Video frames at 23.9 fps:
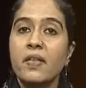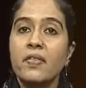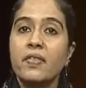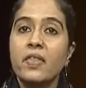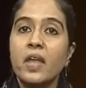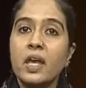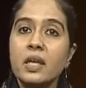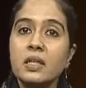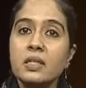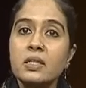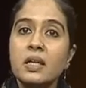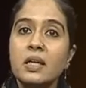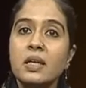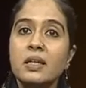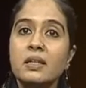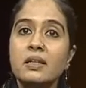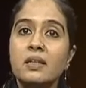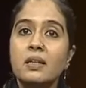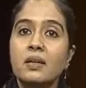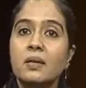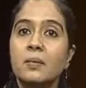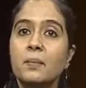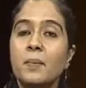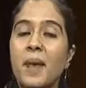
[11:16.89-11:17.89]
that
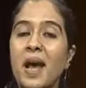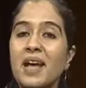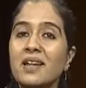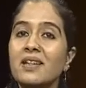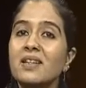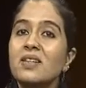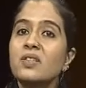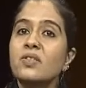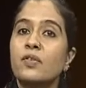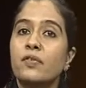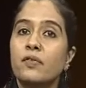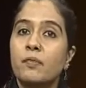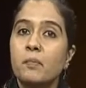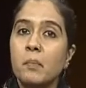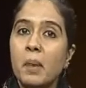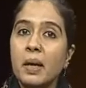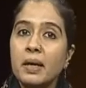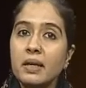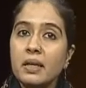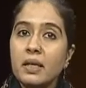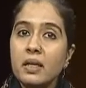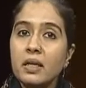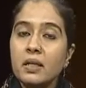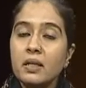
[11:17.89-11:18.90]
the matters of
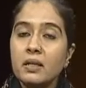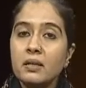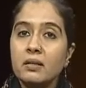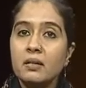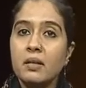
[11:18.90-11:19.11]
money